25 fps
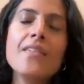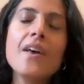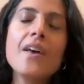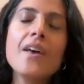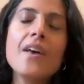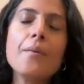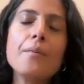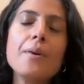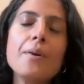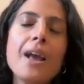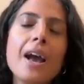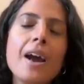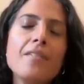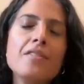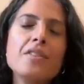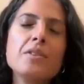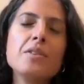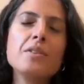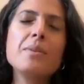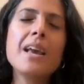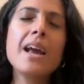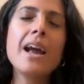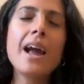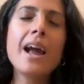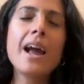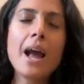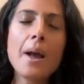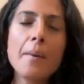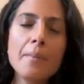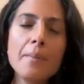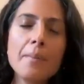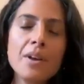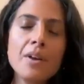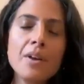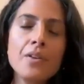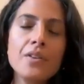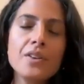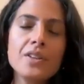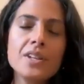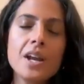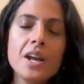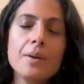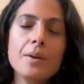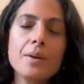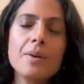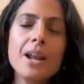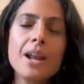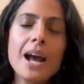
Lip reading: that we have to be happy all the time,